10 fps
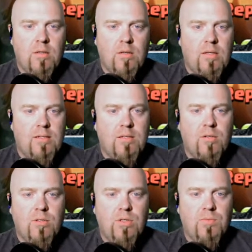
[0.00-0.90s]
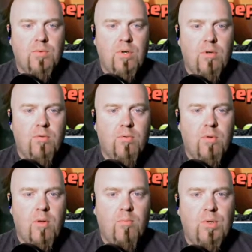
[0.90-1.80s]
And that's all she wrote.
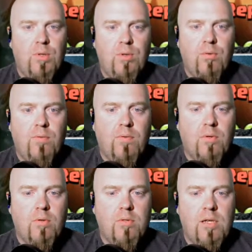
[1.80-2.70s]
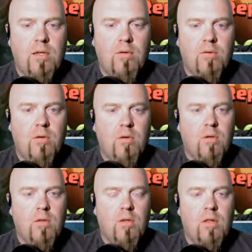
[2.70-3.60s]
A beautiful Town
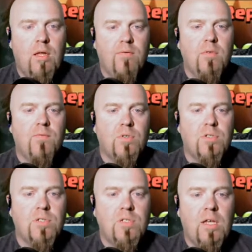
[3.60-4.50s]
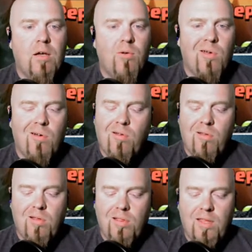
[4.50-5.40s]
Hall 11 versus Town Hall
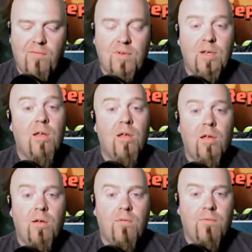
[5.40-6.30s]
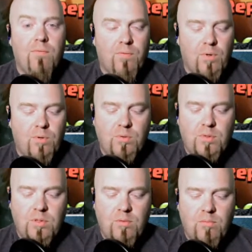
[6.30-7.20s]
11
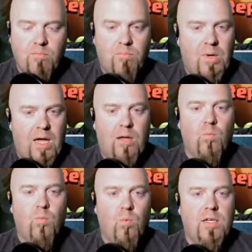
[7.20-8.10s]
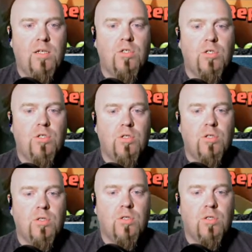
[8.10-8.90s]
frozen bat witch.